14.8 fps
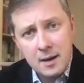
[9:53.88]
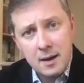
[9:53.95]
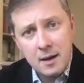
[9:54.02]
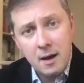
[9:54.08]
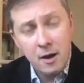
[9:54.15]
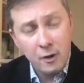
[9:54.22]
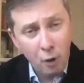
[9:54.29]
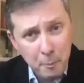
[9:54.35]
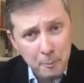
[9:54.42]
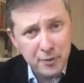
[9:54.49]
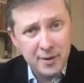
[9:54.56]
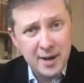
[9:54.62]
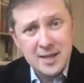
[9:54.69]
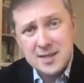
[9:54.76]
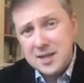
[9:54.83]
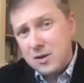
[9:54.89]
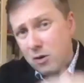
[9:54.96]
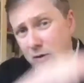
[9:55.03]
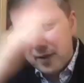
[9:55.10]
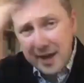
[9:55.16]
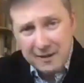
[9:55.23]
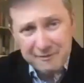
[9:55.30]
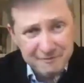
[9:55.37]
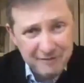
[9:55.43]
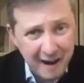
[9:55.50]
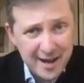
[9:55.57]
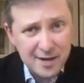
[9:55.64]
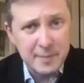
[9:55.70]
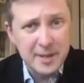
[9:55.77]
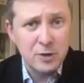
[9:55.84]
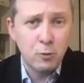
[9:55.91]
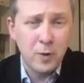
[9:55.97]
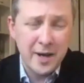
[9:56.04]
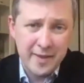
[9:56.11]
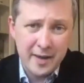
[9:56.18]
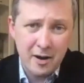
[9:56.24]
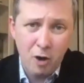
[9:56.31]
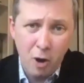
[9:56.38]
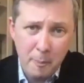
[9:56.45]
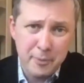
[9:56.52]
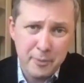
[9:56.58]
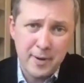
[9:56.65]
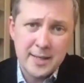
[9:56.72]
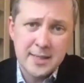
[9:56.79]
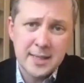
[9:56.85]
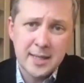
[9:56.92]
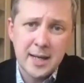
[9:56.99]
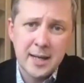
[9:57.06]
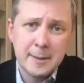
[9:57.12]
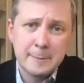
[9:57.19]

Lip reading: operating, or the environment where they're operating in?